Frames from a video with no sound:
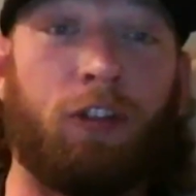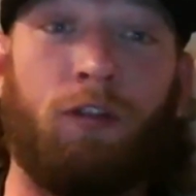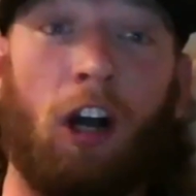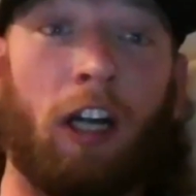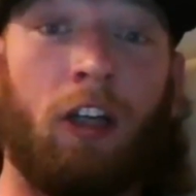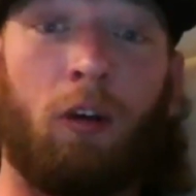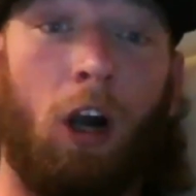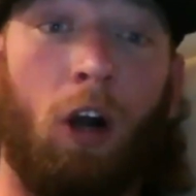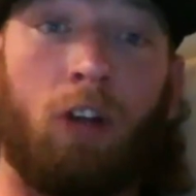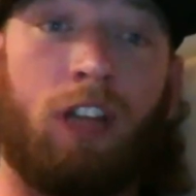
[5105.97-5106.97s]
if it's fucking
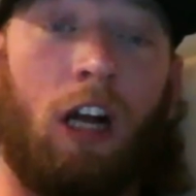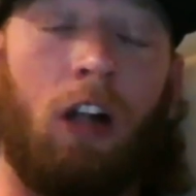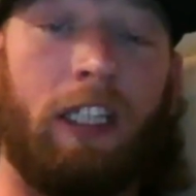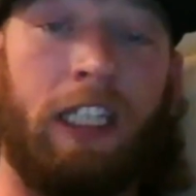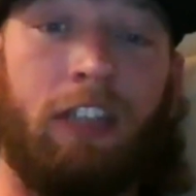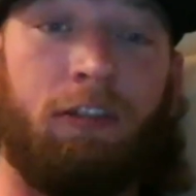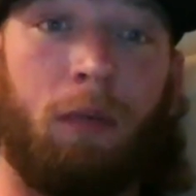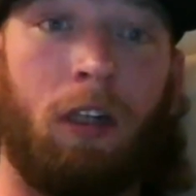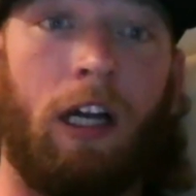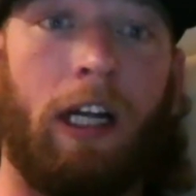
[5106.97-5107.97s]
gross, I'll leave.
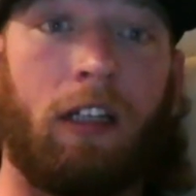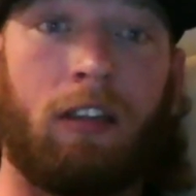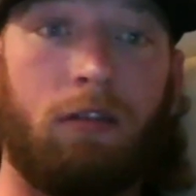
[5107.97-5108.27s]
But like,